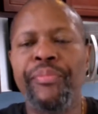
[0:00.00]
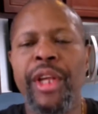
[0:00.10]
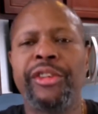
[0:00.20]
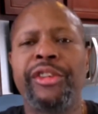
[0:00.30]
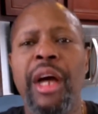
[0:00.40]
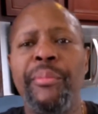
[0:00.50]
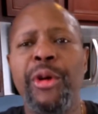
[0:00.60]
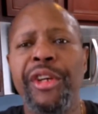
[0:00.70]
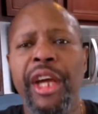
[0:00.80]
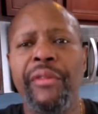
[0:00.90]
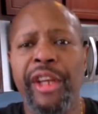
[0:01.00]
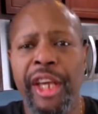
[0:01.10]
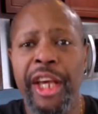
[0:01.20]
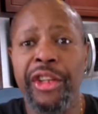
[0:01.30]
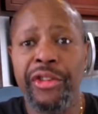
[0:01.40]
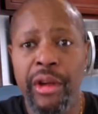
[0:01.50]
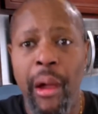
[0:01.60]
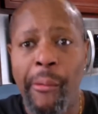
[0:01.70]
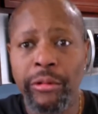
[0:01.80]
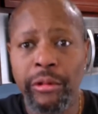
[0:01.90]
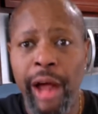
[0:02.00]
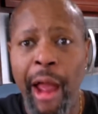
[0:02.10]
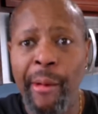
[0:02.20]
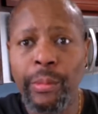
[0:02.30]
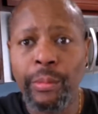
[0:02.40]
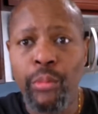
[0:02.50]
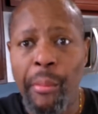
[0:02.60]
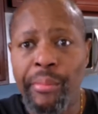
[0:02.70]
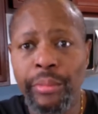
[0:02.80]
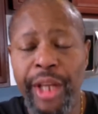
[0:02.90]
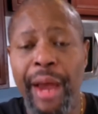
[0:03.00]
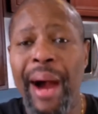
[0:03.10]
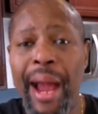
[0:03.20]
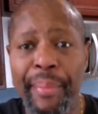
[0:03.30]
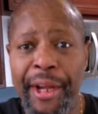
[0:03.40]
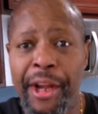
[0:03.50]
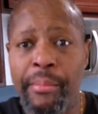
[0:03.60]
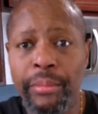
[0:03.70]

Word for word: is something you can give the kids, right? In my opinion.